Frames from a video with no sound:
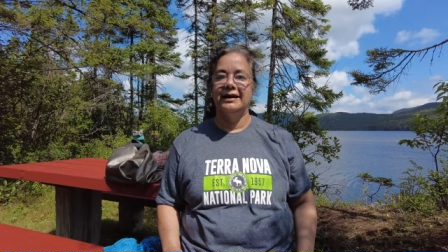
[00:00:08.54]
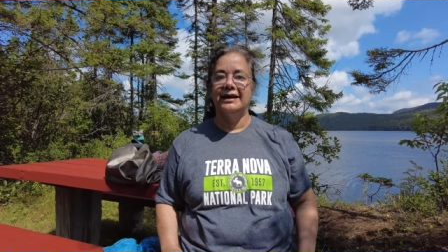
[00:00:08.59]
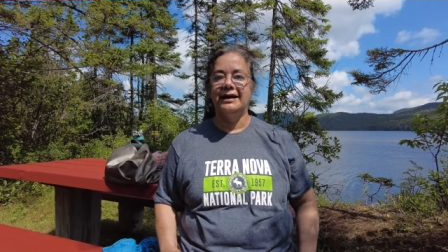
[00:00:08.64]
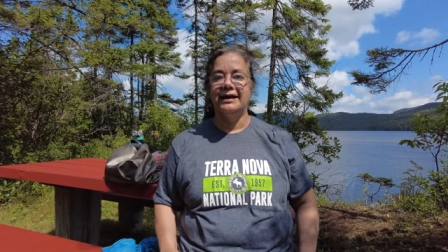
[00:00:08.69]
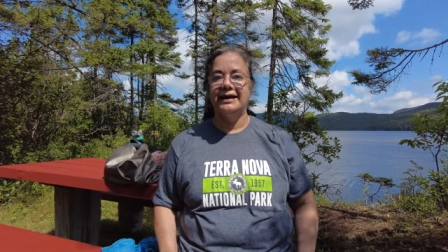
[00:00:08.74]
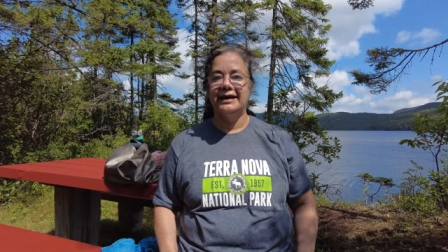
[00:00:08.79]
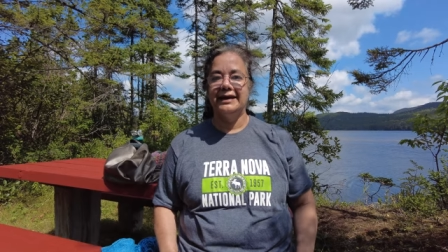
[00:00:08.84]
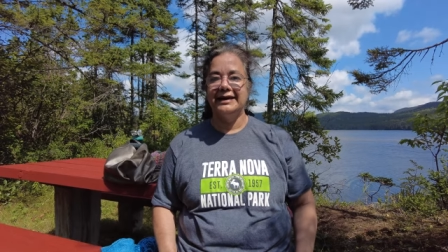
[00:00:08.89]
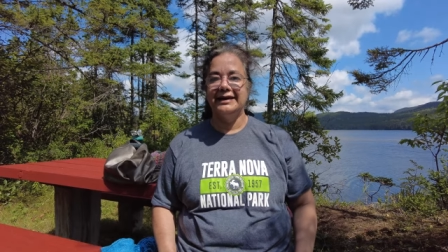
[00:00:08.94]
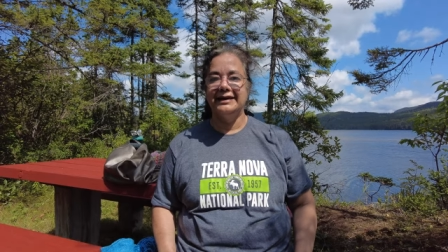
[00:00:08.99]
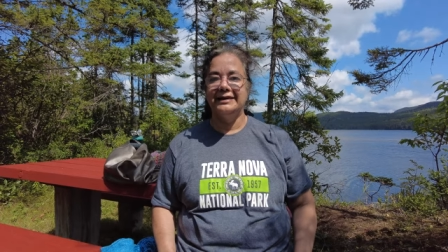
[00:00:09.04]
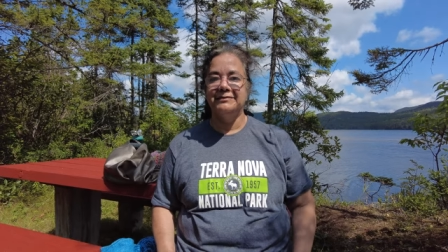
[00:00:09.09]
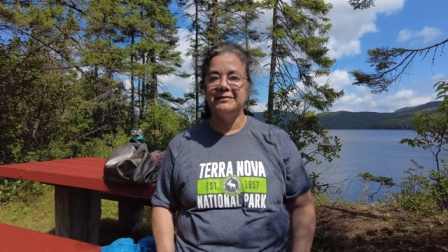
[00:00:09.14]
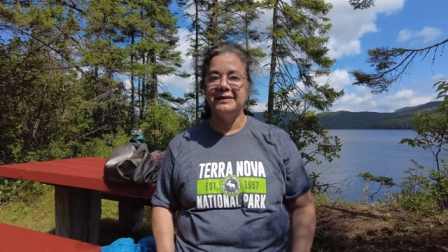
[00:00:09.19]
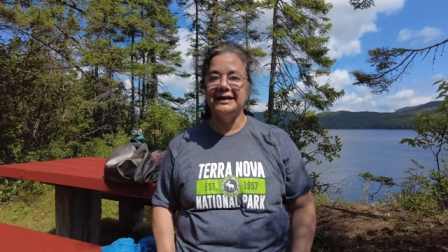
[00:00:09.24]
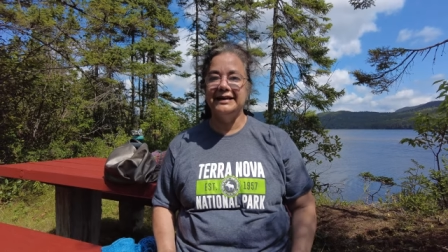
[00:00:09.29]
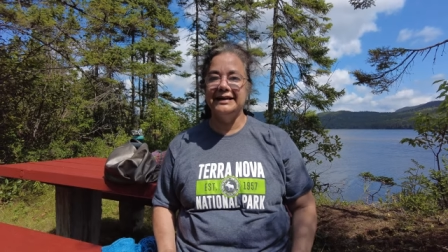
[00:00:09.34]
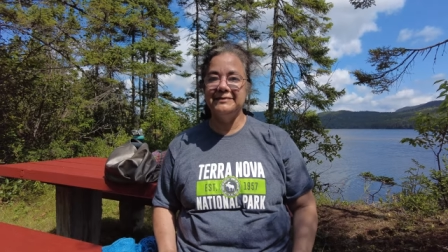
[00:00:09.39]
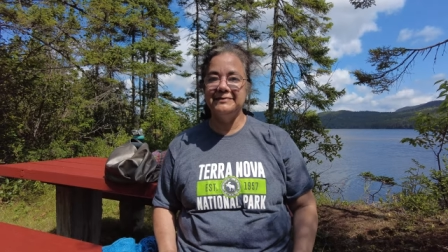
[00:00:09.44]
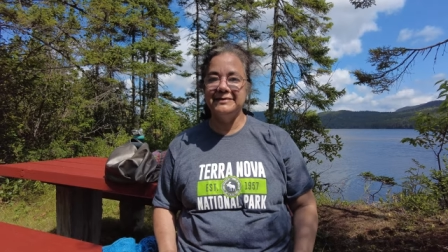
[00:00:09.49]
Hi,
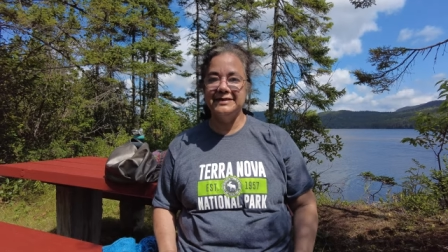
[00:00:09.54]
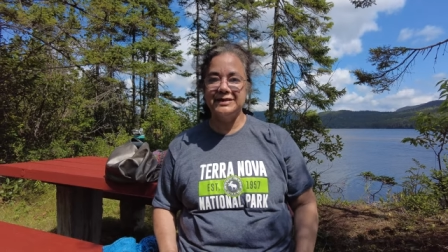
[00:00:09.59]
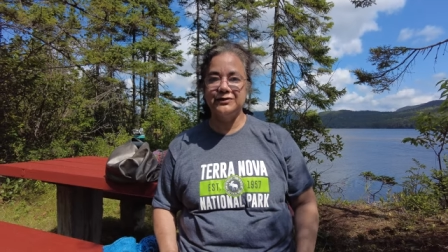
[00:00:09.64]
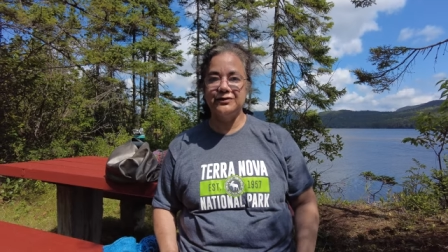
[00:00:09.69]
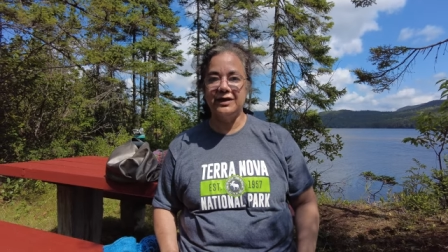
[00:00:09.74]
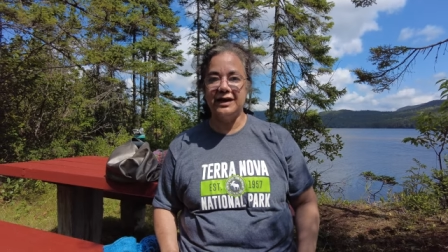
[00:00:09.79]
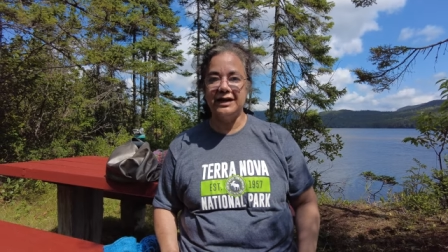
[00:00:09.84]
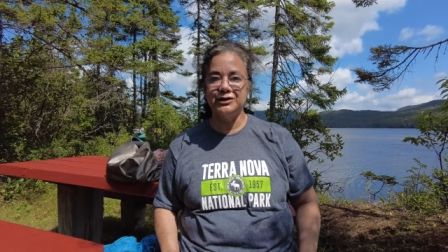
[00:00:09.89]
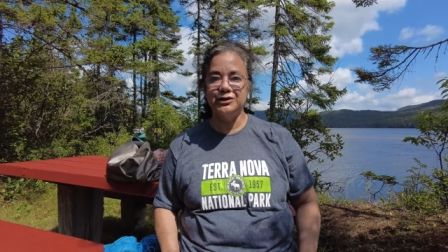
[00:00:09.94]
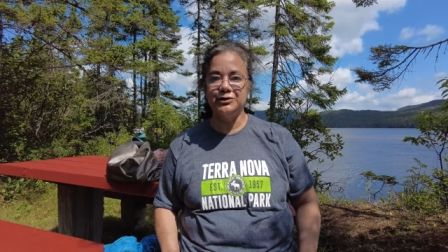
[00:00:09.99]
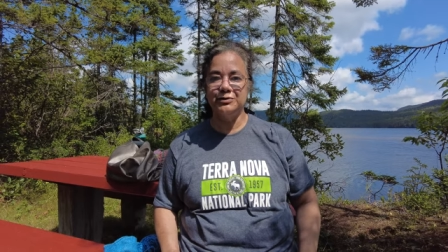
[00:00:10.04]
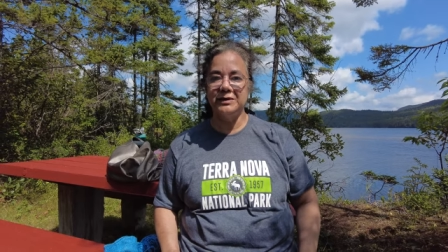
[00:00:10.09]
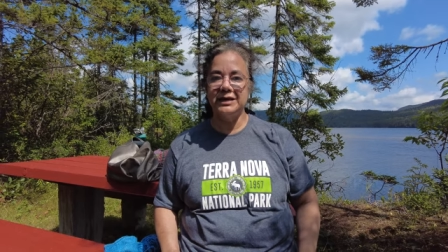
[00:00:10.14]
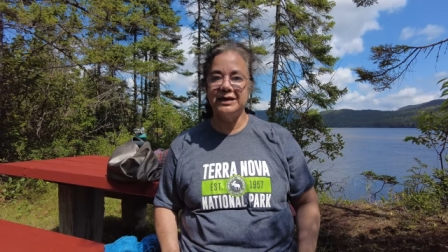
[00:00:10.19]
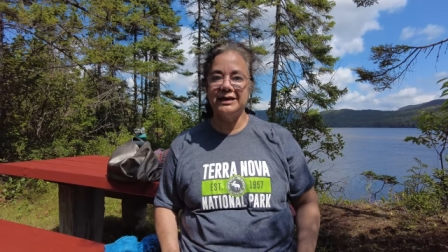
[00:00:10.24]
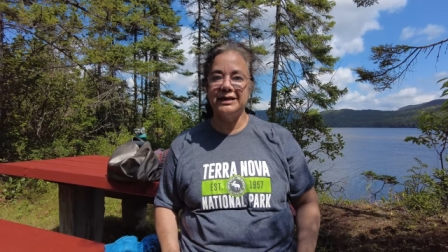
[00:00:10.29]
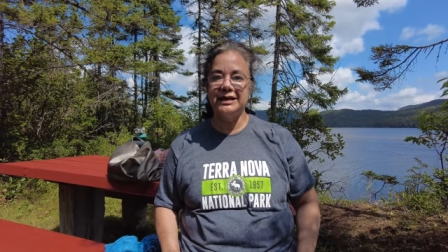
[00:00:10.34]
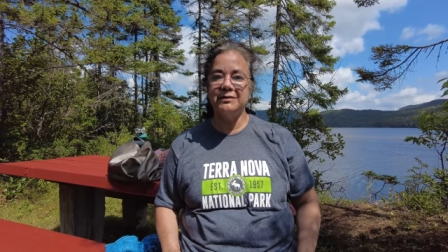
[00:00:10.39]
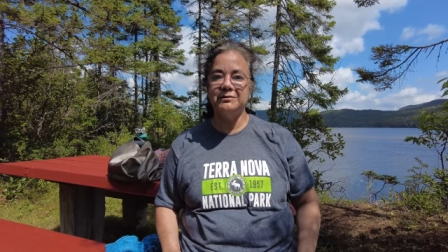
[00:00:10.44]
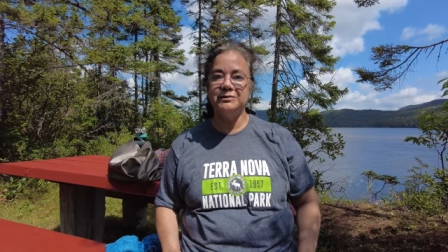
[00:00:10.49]
my name is Fatima
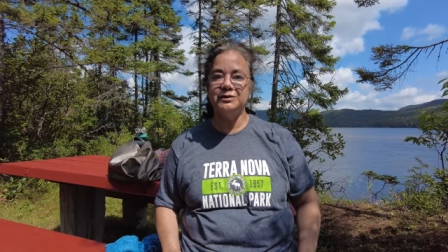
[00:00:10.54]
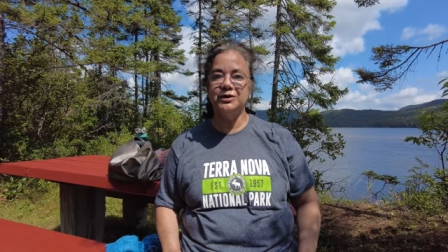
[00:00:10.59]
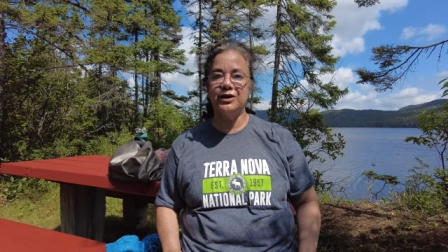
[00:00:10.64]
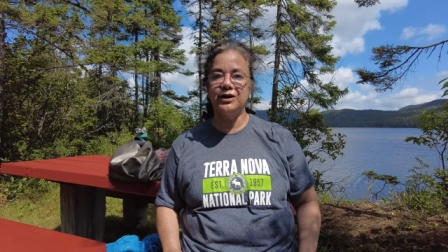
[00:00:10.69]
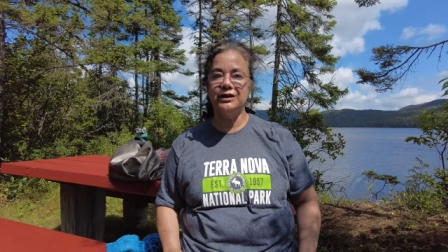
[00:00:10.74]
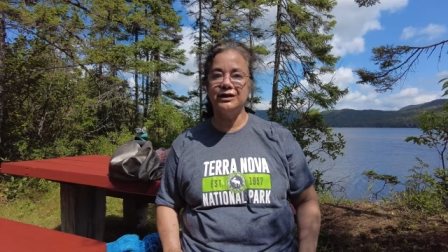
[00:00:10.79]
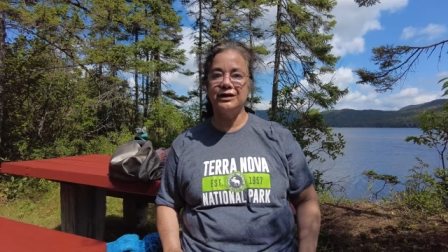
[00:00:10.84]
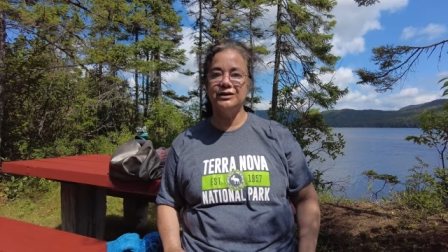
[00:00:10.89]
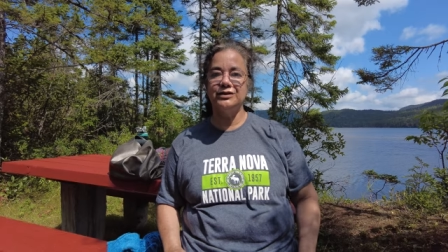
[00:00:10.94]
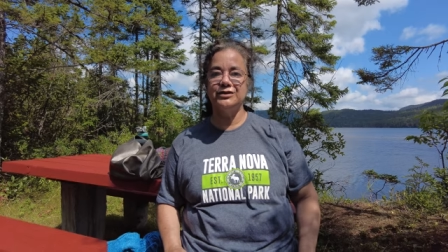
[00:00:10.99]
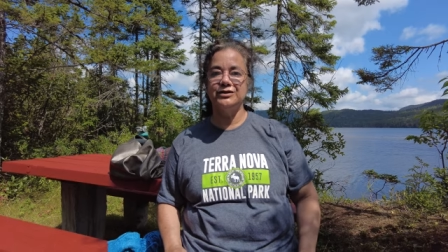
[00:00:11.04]
and I'm talking